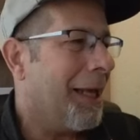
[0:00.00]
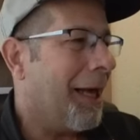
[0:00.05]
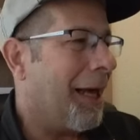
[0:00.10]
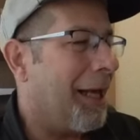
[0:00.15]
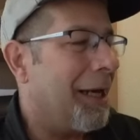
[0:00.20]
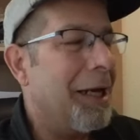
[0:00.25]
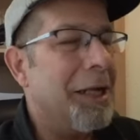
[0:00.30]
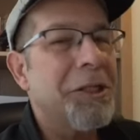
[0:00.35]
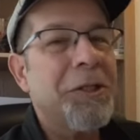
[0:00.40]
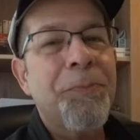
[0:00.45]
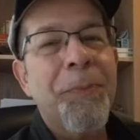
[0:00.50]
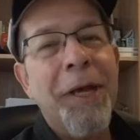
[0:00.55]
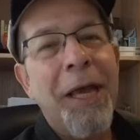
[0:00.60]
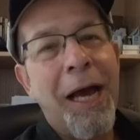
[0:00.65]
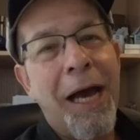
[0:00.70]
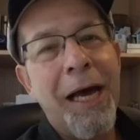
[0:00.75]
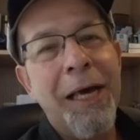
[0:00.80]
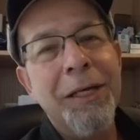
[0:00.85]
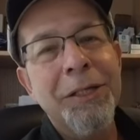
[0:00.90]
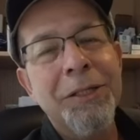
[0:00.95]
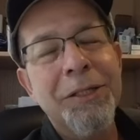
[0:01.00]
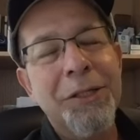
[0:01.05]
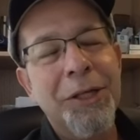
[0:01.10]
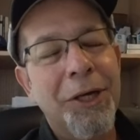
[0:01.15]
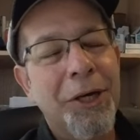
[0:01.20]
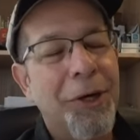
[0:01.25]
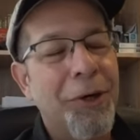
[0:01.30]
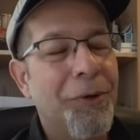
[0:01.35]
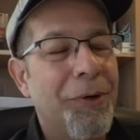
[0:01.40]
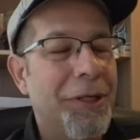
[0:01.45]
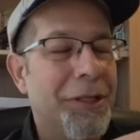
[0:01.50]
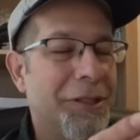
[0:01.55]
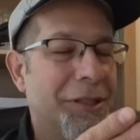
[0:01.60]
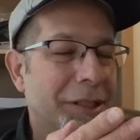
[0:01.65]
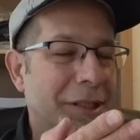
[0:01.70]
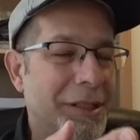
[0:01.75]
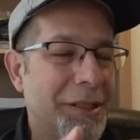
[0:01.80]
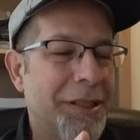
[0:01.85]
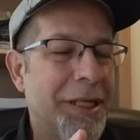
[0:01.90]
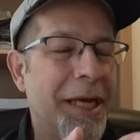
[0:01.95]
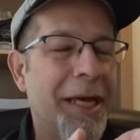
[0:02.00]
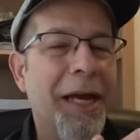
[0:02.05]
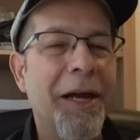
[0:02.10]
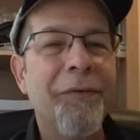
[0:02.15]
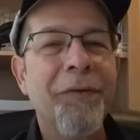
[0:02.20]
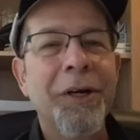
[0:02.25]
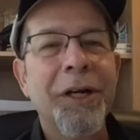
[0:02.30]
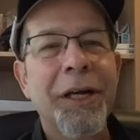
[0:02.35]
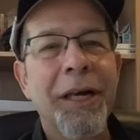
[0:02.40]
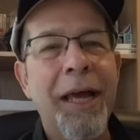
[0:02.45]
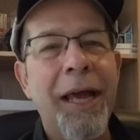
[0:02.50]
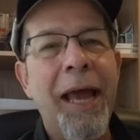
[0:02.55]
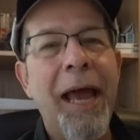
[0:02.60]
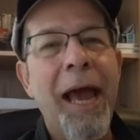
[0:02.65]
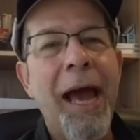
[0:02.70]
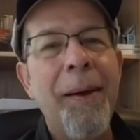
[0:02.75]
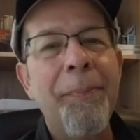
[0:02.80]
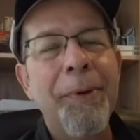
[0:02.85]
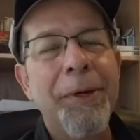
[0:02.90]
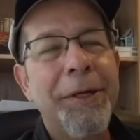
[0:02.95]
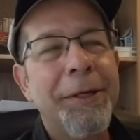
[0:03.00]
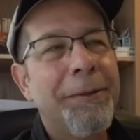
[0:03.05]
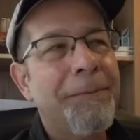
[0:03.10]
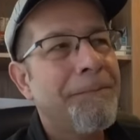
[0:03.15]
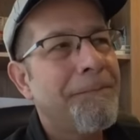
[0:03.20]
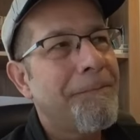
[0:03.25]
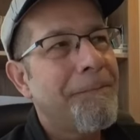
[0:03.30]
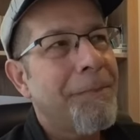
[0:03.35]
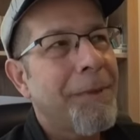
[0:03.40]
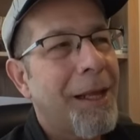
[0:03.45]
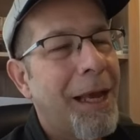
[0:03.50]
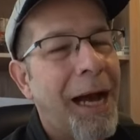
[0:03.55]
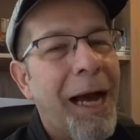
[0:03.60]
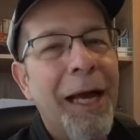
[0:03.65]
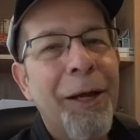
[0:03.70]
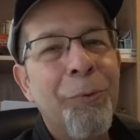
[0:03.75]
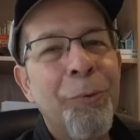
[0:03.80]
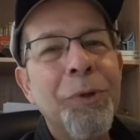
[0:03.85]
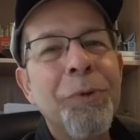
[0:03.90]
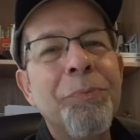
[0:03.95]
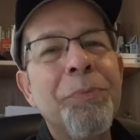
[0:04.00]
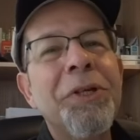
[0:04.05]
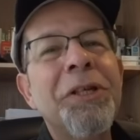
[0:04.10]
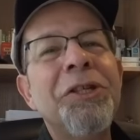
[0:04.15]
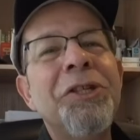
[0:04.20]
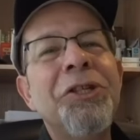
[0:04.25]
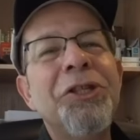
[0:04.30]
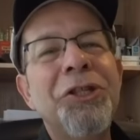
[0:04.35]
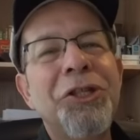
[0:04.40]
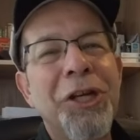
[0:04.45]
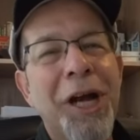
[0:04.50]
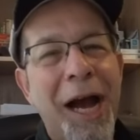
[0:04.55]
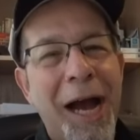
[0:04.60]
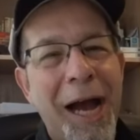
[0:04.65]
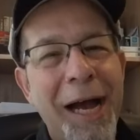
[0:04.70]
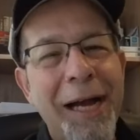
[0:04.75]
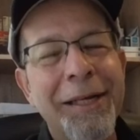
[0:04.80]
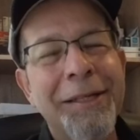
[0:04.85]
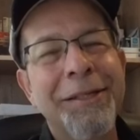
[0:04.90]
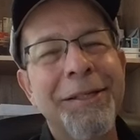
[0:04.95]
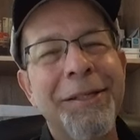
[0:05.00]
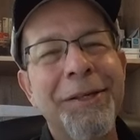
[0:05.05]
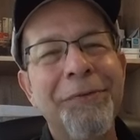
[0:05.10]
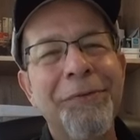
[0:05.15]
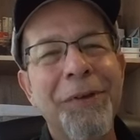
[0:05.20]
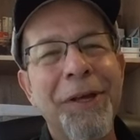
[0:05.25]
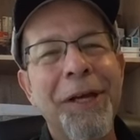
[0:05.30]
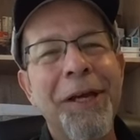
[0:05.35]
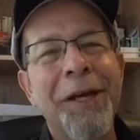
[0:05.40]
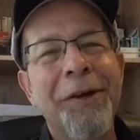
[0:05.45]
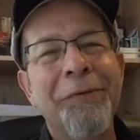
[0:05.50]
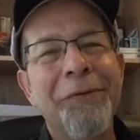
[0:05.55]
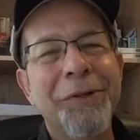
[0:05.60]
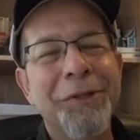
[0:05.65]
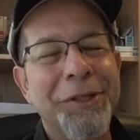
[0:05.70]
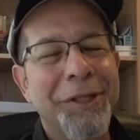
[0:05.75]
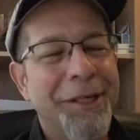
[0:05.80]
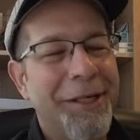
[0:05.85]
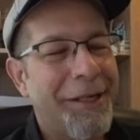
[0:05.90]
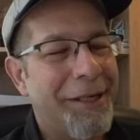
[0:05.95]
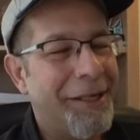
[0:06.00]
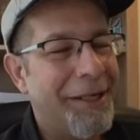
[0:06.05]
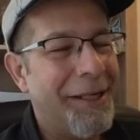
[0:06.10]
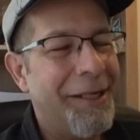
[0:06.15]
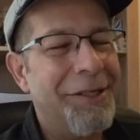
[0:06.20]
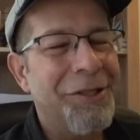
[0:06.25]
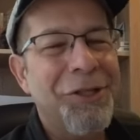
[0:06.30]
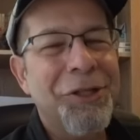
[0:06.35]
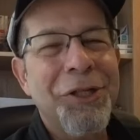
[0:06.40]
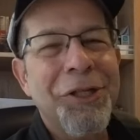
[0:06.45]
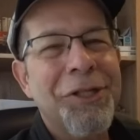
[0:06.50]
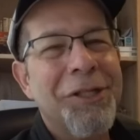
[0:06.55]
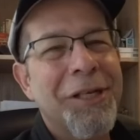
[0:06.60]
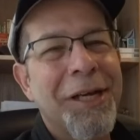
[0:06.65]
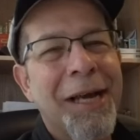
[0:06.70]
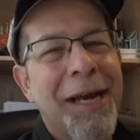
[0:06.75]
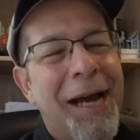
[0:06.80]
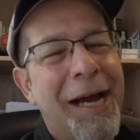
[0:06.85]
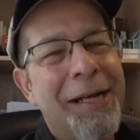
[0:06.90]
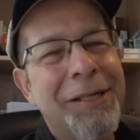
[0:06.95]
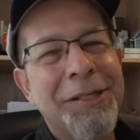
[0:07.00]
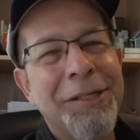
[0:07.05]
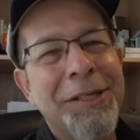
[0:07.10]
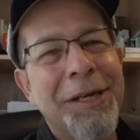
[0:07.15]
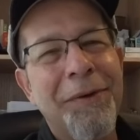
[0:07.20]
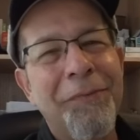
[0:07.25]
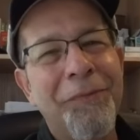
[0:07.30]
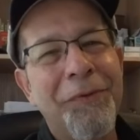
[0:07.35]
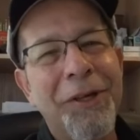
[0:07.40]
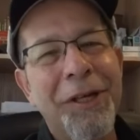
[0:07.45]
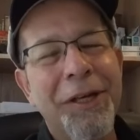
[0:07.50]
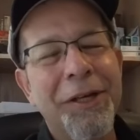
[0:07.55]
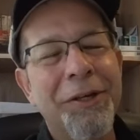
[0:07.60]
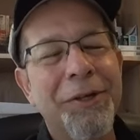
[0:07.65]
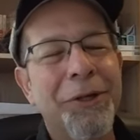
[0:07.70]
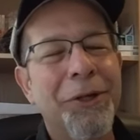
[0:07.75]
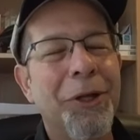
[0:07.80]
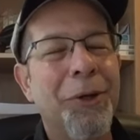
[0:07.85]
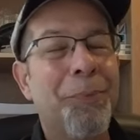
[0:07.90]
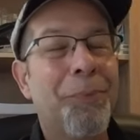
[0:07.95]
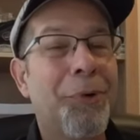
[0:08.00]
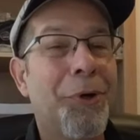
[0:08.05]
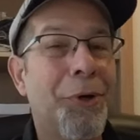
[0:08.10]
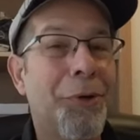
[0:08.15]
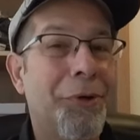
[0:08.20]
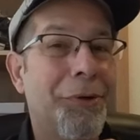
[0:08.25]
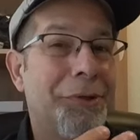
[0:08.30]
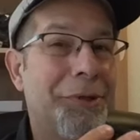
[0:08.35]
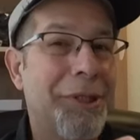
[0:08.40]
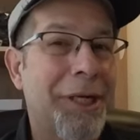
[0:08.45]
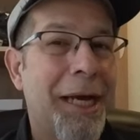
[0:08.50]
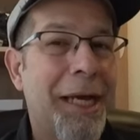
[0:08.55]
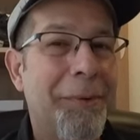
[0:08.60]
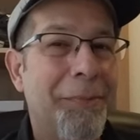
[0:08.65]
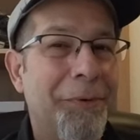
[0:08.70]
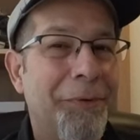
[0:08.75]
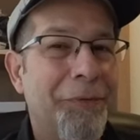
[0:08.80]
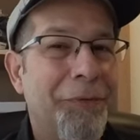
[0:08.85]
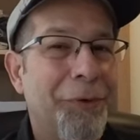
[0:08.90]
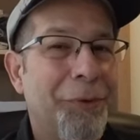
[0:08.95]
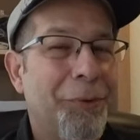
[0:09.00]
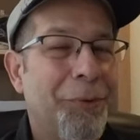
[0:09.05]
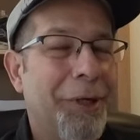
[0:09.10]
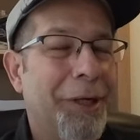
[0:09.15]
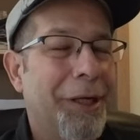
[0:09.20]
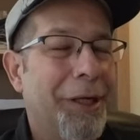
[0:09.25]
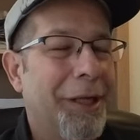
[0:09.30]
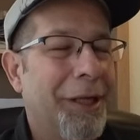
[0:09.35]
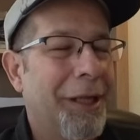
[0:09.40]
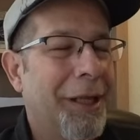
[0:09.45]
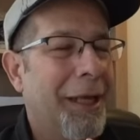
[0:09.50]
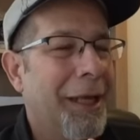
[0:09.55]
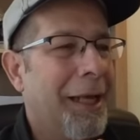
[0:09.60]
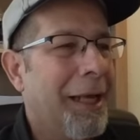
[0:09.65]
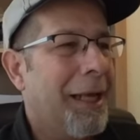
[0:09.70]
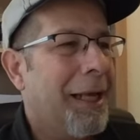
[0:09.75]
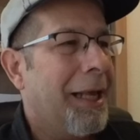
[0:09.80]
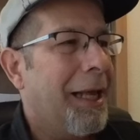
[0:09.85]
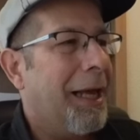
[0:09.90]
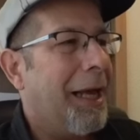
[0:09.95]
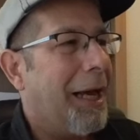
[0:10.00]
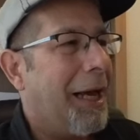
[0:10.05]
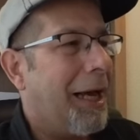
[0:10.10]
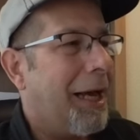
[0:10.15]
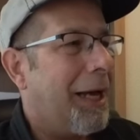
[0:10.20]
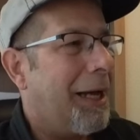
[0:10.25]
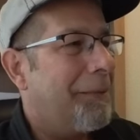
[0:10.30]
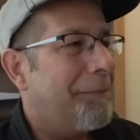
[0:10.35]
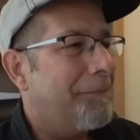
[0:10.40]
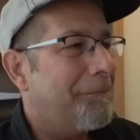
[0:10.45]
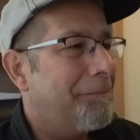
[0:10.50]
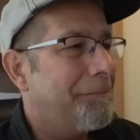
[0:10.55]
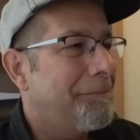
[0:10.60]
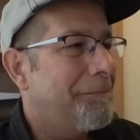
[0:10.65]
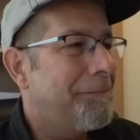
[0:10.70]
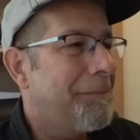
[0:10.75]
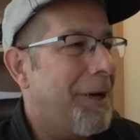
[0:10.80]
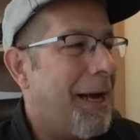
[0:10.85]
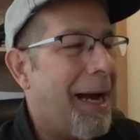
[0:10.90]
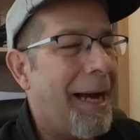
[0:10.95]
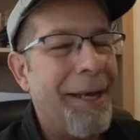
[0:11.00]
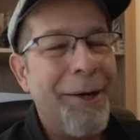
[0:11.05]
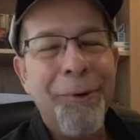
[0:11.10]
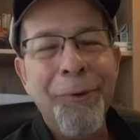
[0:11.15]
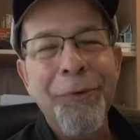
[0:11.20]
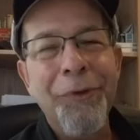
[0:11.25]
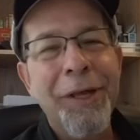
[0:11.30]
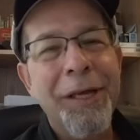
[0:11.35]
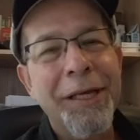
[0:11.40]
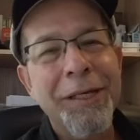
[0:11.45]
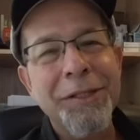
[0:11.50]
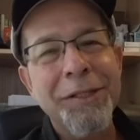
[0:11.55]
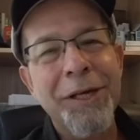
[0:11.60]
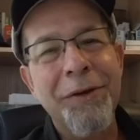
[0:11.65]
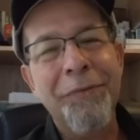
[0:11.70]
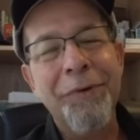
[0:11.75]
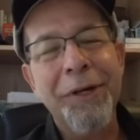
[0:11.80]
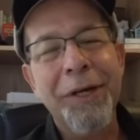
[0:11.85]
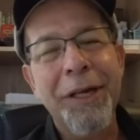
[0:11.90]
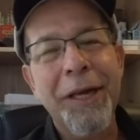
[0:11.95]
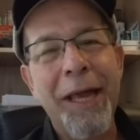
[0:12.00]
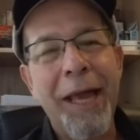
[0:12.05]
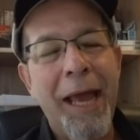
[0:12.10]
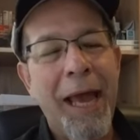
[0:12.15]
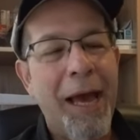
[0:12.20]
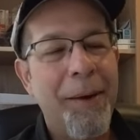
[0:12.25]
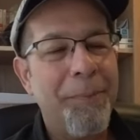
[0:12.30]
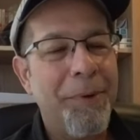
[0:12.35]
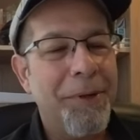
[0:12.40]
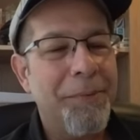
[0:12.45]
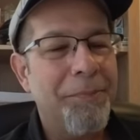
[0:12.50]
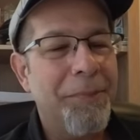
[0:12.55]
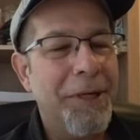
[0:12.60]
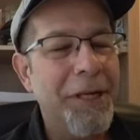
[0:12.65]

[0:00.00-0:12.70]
Let's be honest, though. Is this thing ever going to happen? I would be shocked if they ever did it. It's just a concept vehicle, a prototype, if you will. I don't think it's ever going to happen.